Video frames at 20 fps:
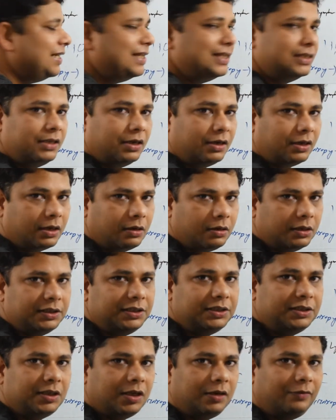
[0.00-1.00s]
is the
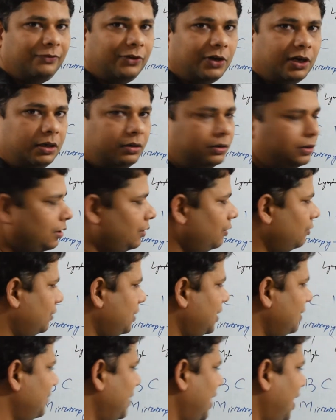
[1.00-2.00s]
condition for
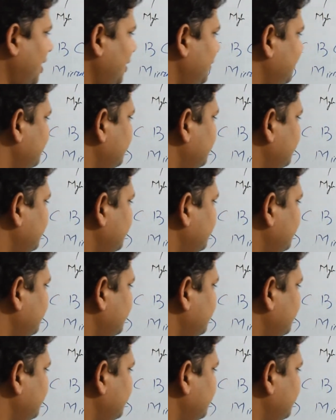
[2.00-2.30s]
leukemia.